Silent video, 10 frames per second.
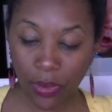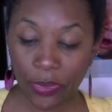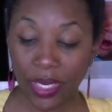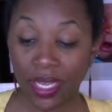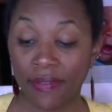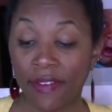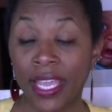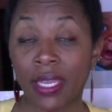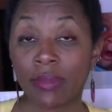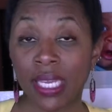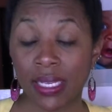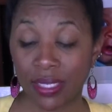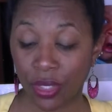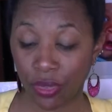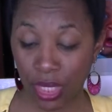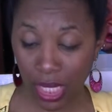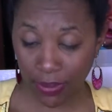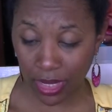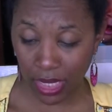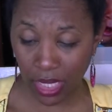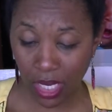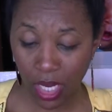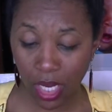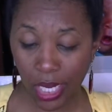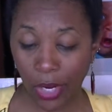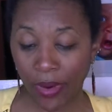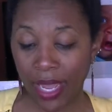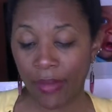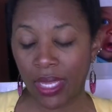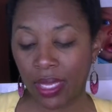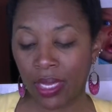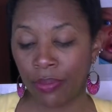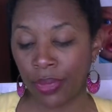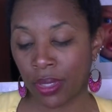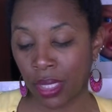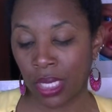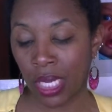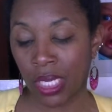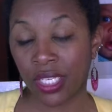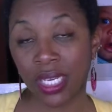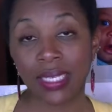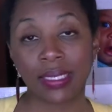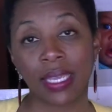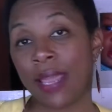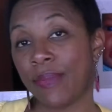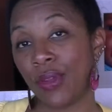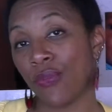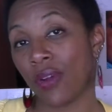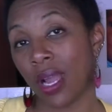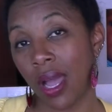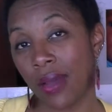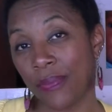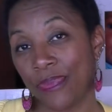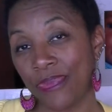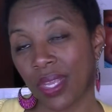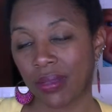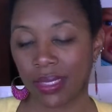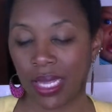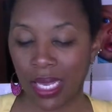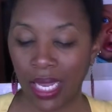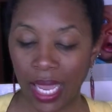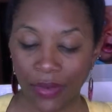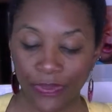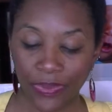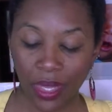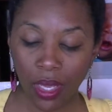but if I am tested or tempted, grant me the ability to escape and overcome. I'll say that again.